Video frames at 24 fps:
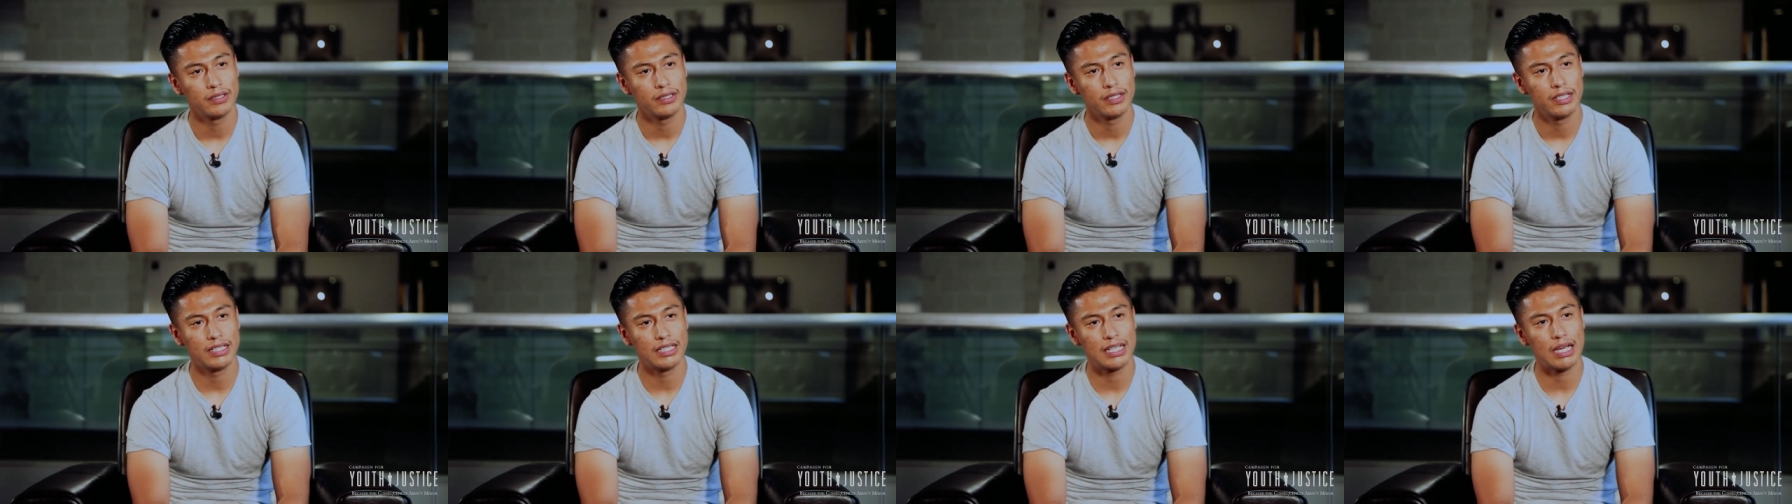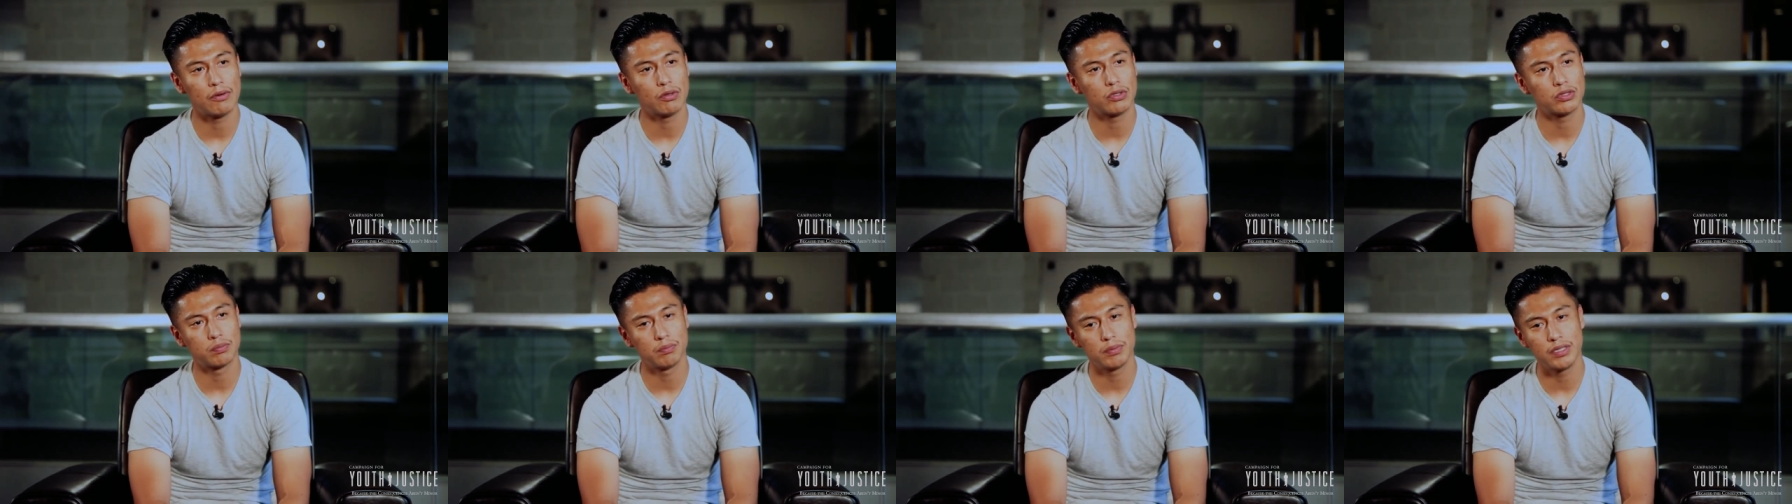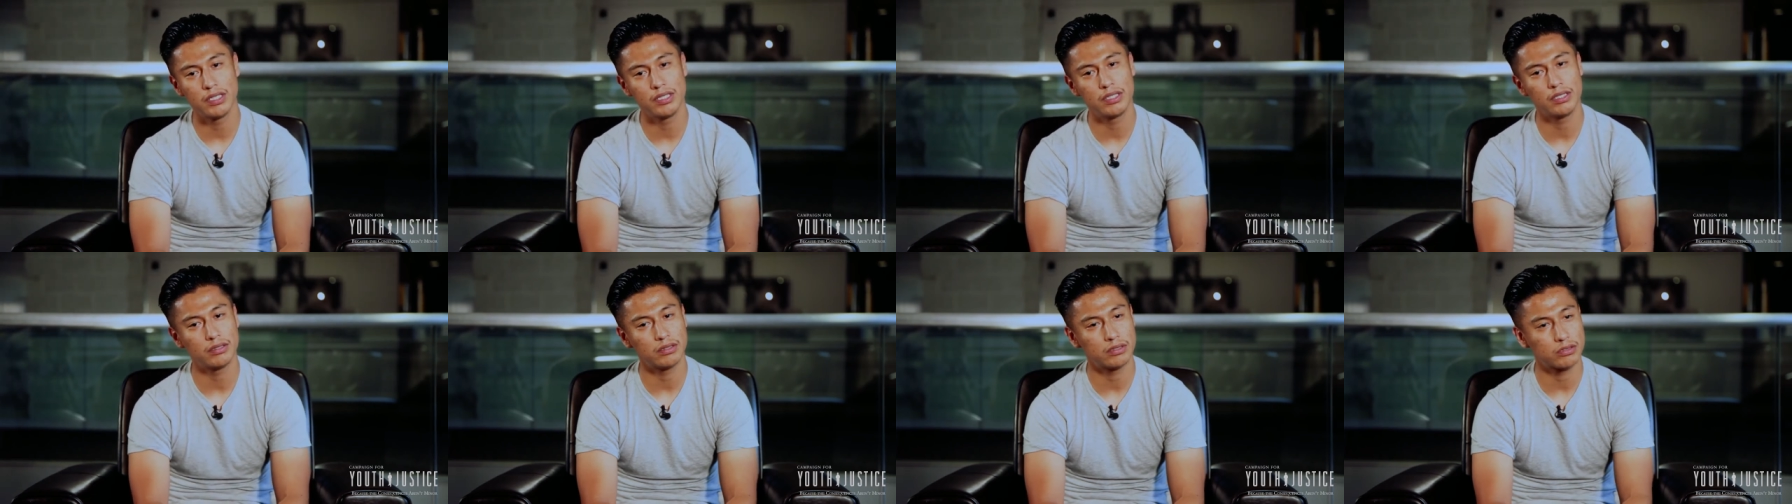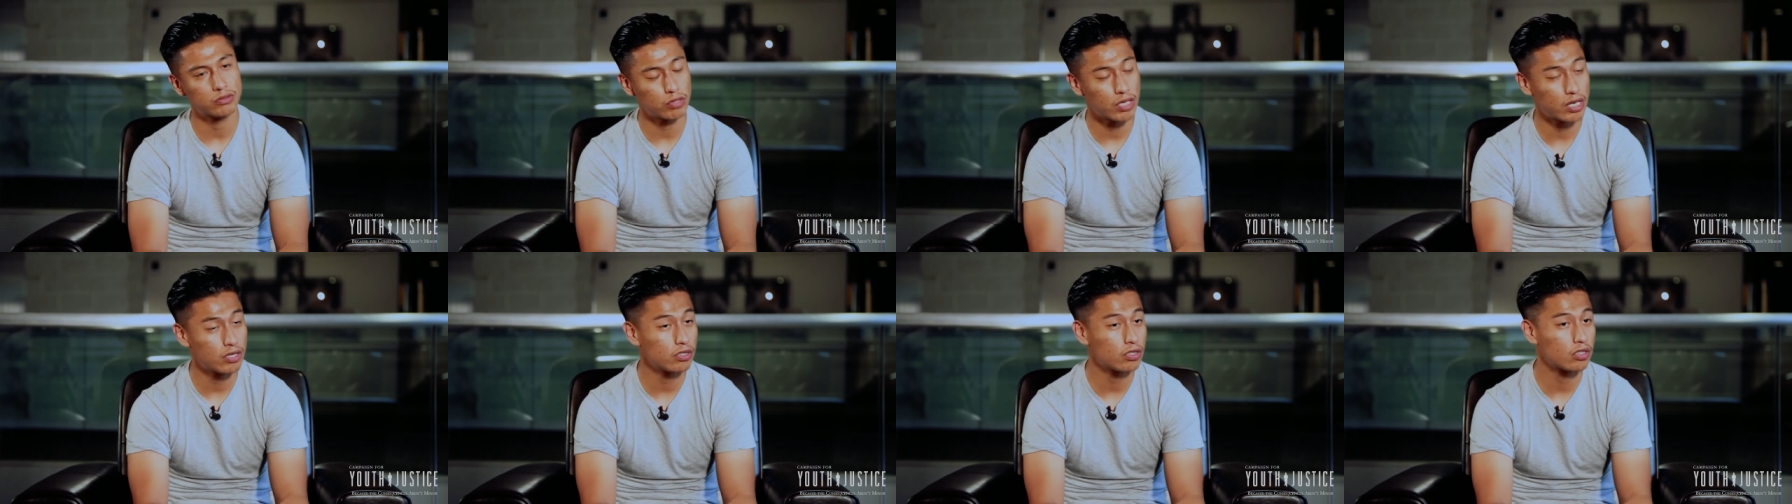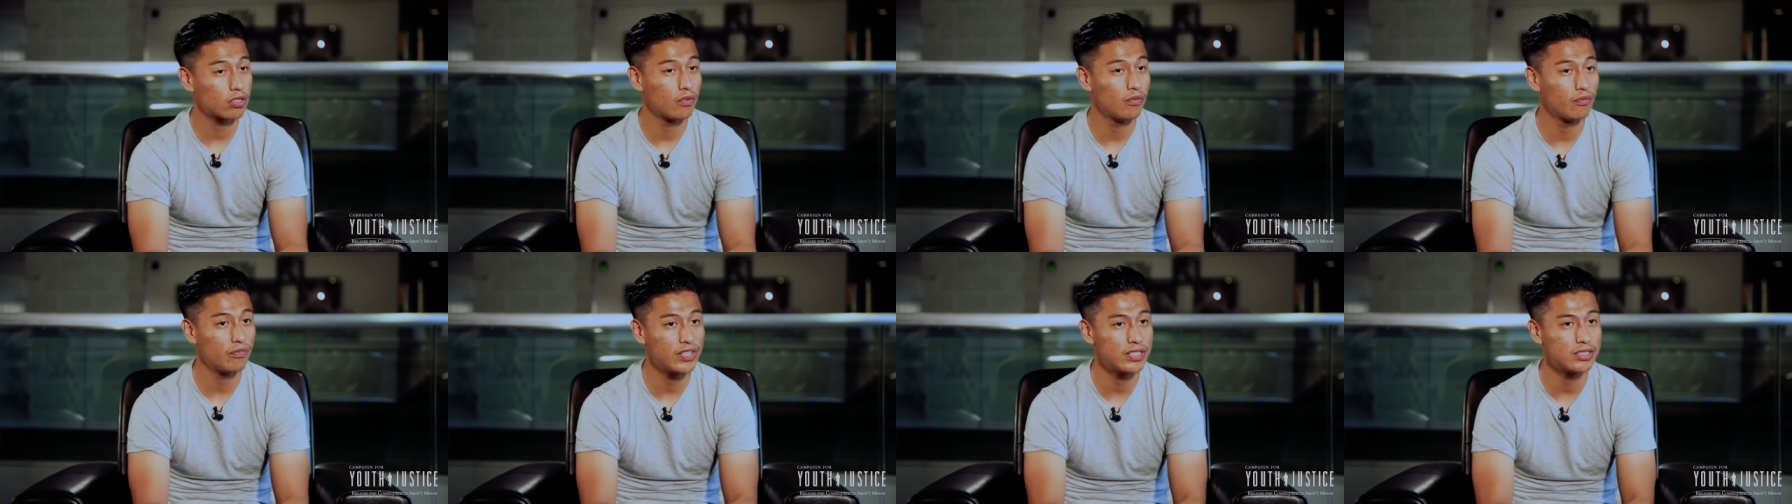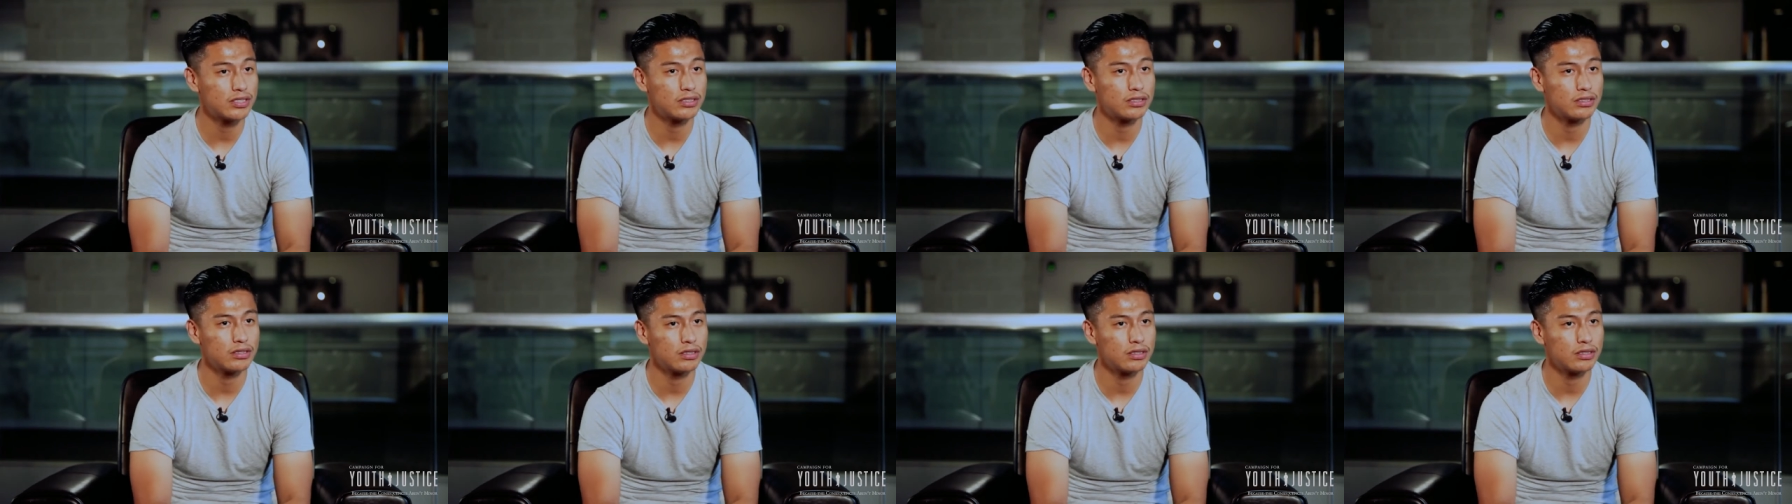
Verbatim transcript: and that was me trying to convince